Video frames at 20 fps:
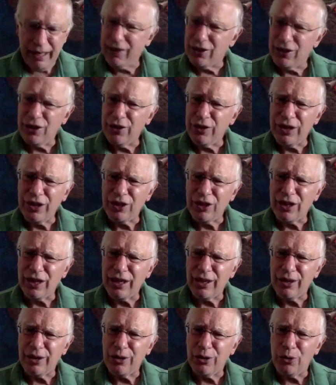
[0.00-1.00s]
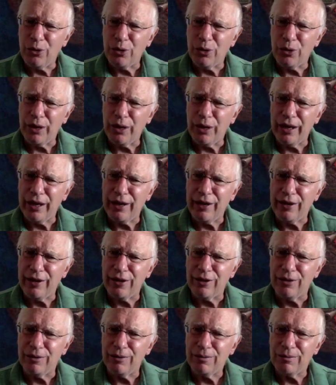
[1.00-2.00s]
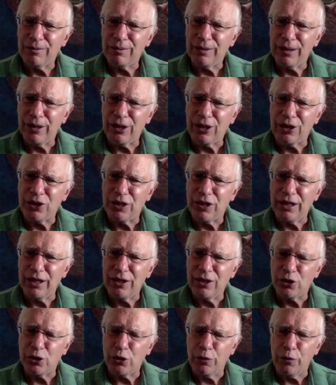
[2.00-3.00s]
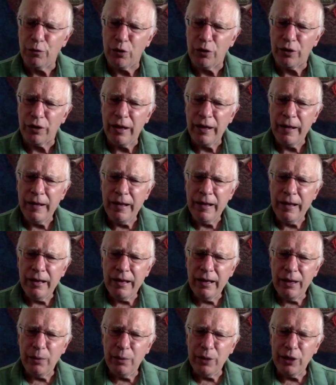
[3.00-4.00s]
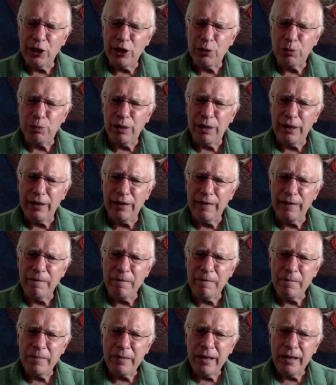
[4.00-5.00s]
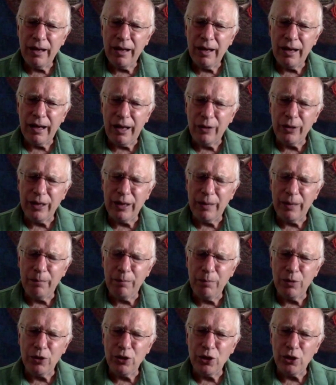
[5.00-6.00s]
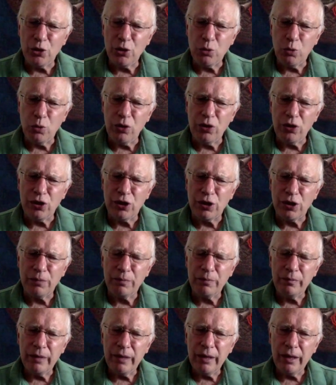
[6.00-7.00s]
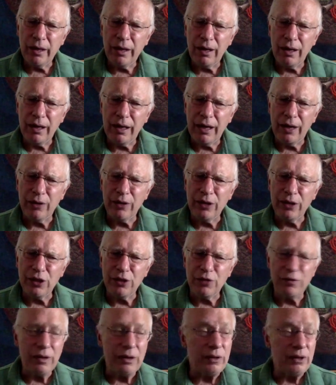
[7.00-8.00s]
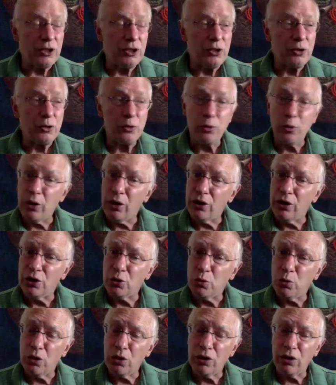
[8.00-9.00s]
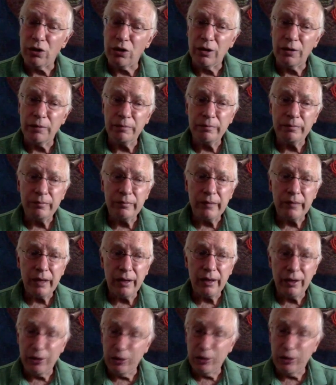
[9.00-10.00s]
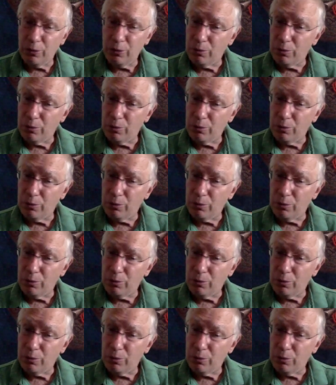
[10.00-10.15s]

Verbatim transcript: as in things like cocaine and LSD and so forth. And we explain how that business works, how these various drugs work, the